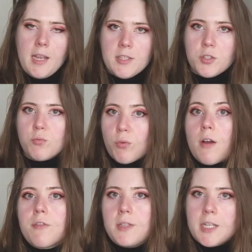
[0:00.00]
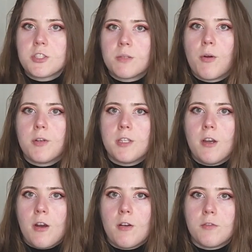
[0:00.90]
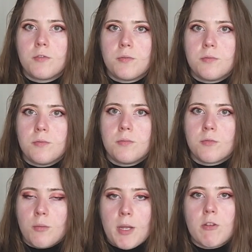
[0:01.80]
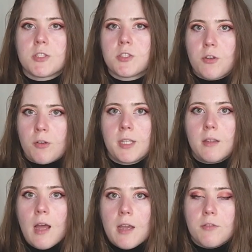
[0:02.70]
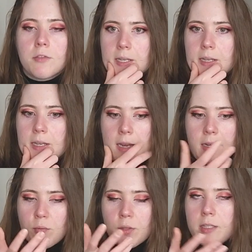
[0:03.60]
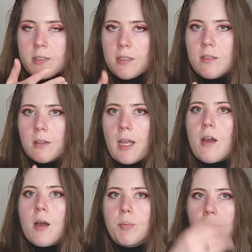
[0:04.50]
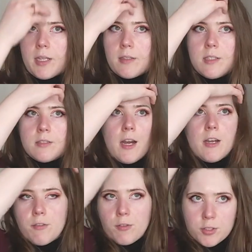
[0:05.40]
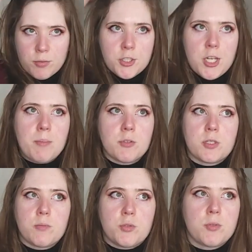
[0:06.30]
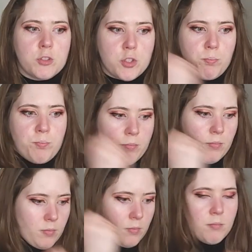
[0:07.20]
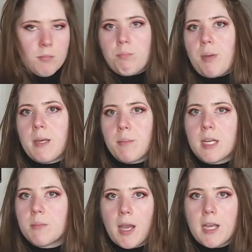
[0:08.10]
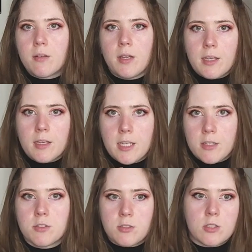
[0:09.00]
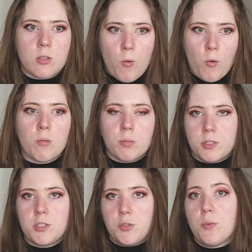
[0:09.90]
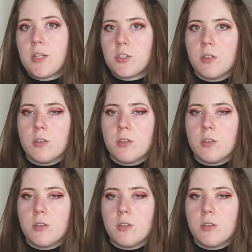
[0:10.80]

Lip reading: It's a rough testimony of Ramirez's early life, and it really didn't let up. Like, in the entire first 3 chapters, it was really just bang, bang, bang, like, here's this horrible situation.